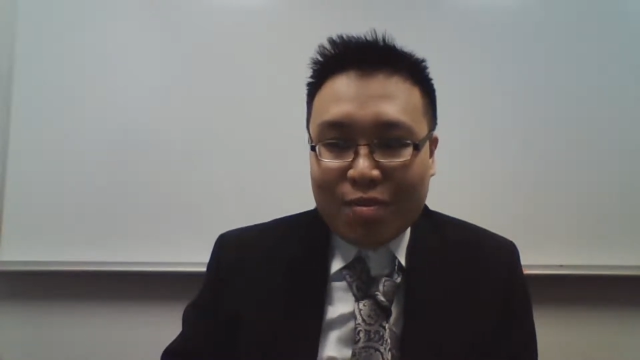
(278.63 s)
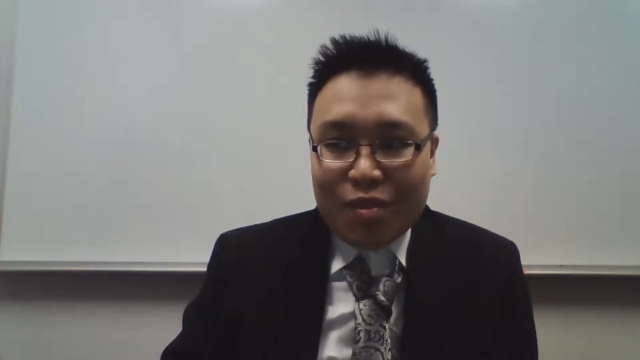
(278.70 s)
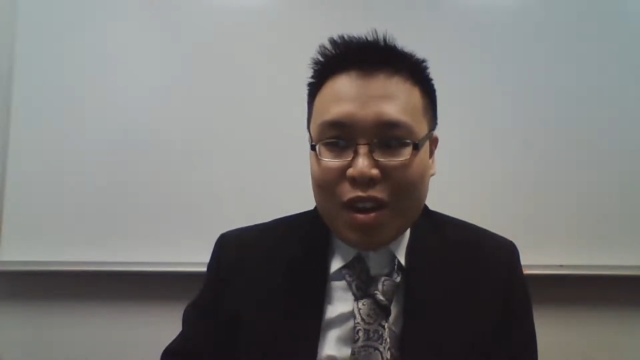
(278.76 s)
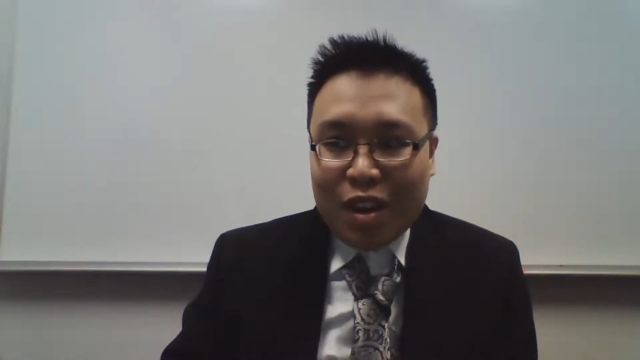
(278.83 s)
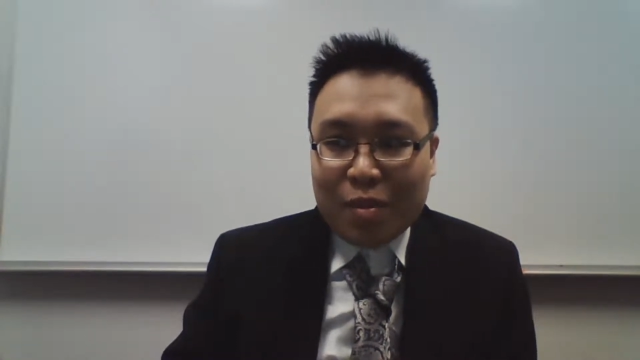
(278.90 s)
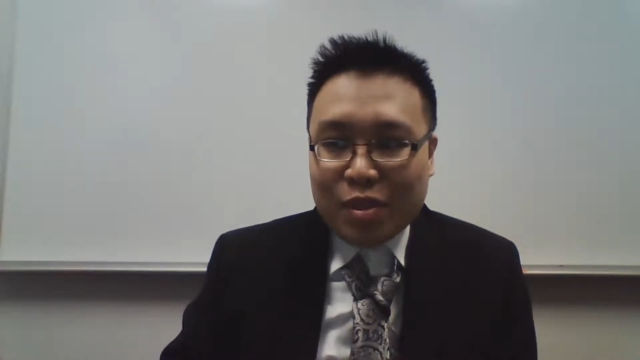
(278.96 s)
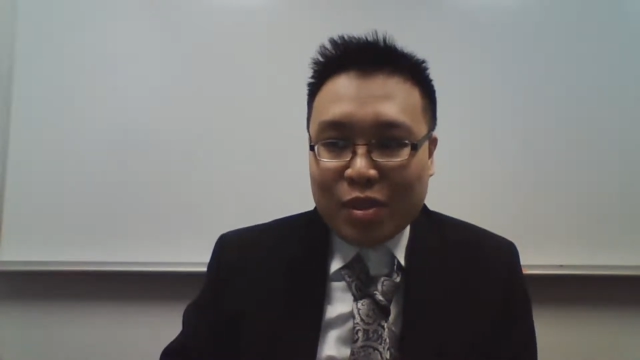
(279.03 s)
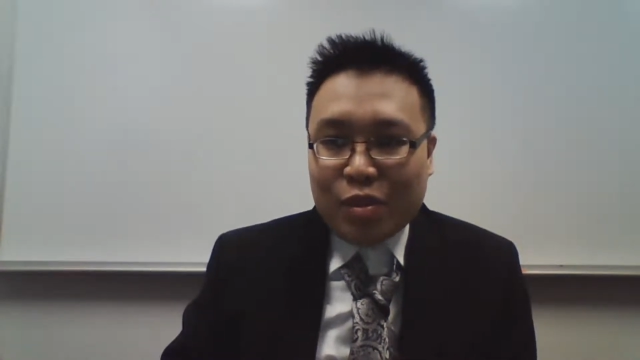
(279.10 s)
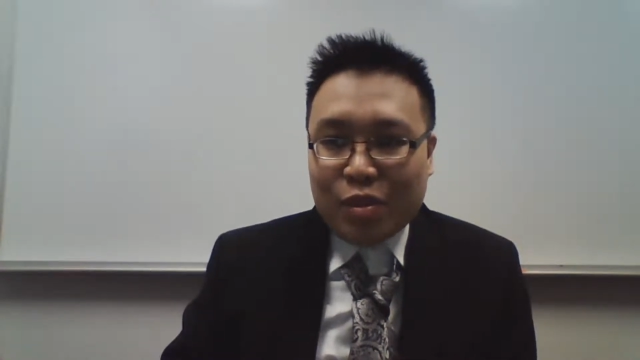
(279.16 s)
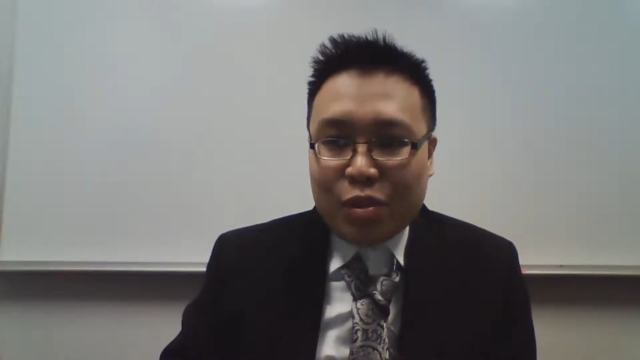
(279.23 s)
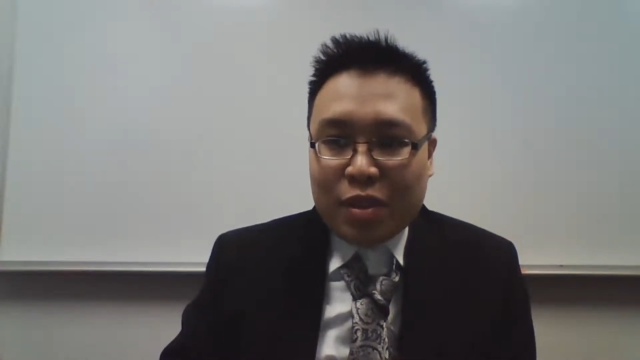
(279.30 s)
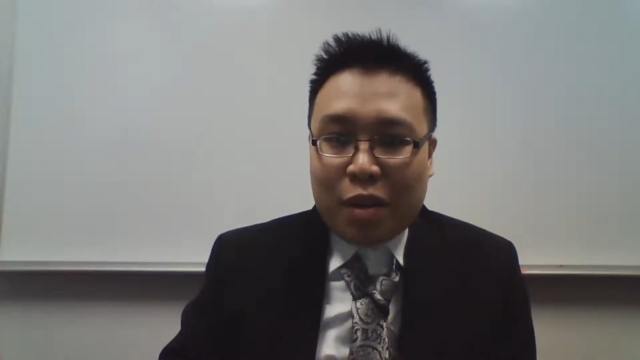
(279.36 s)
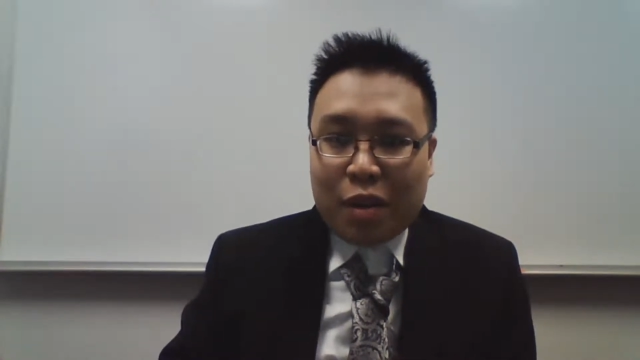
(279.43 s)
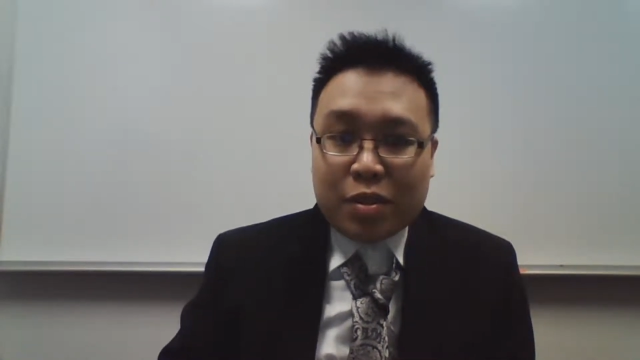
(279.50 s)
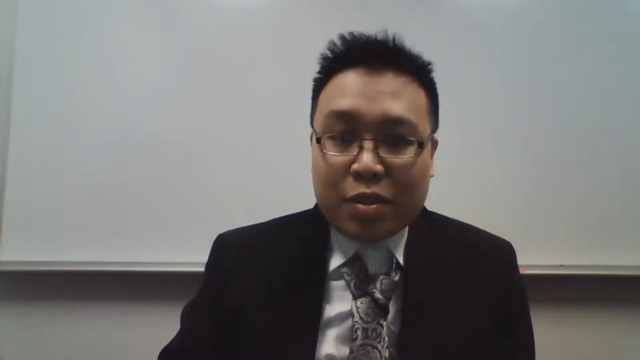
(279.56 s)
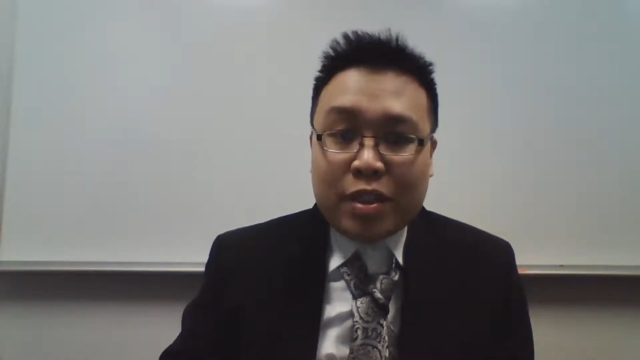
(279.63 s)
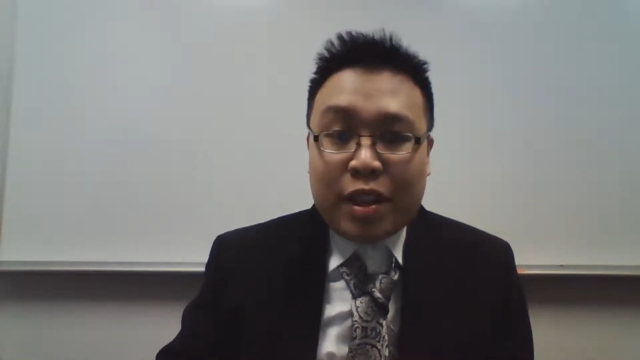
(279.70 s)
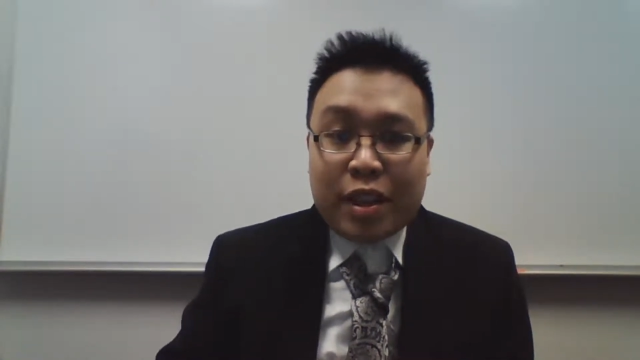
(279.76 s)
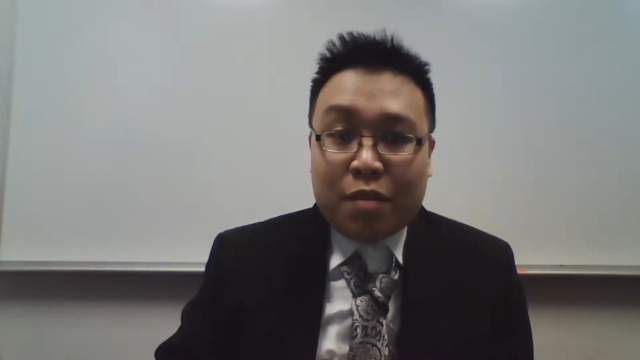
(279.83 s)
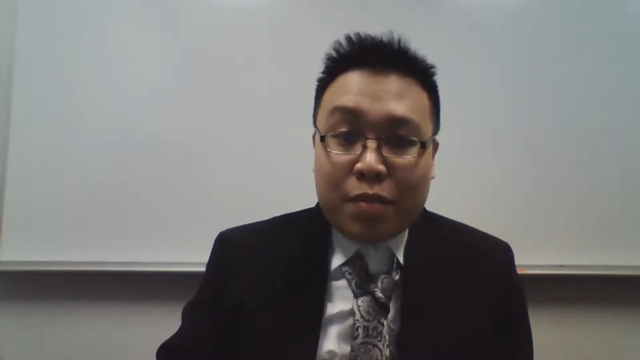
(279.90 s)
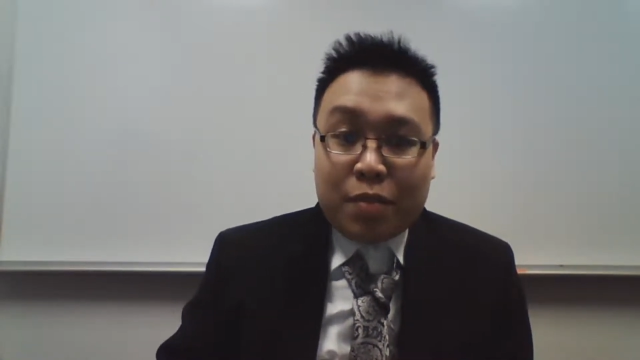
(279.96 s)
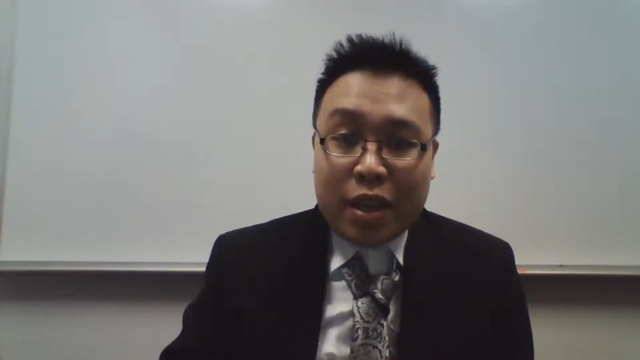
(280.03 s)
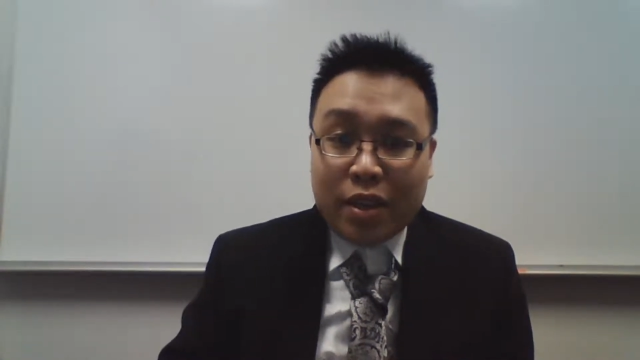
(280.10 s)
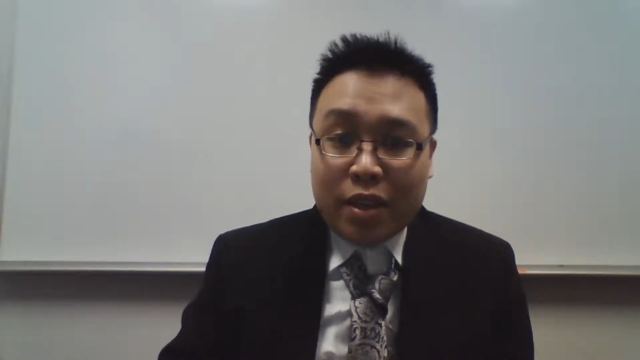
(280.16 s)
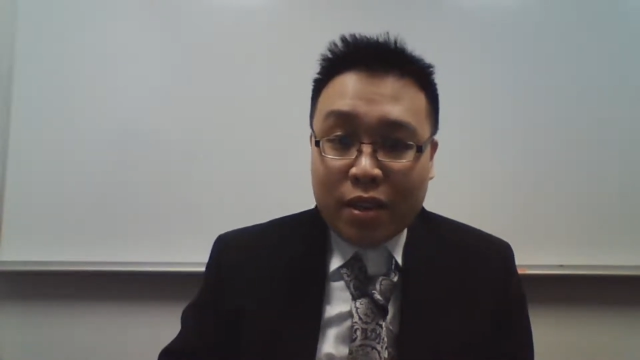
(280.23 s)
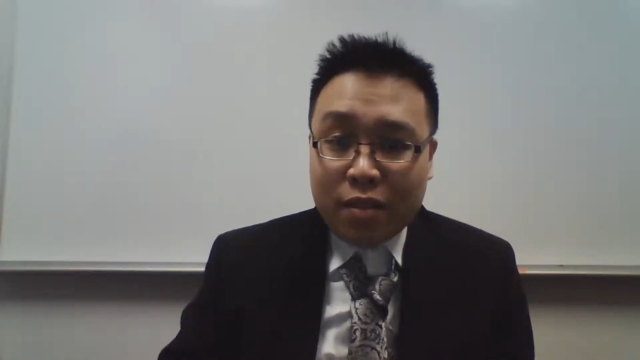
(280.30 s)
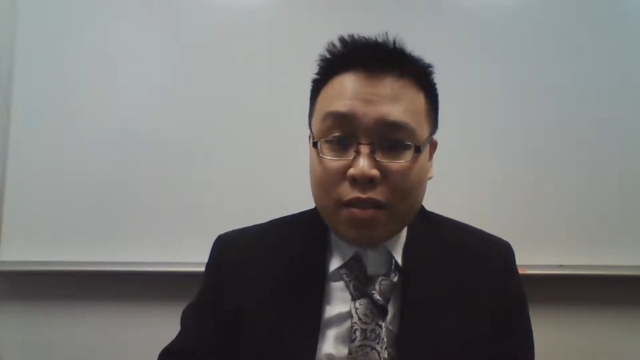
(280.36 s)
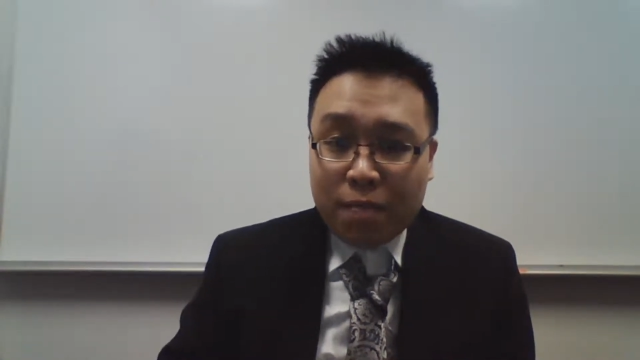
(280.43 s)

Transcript: probably 2 to 3 hours campaigning,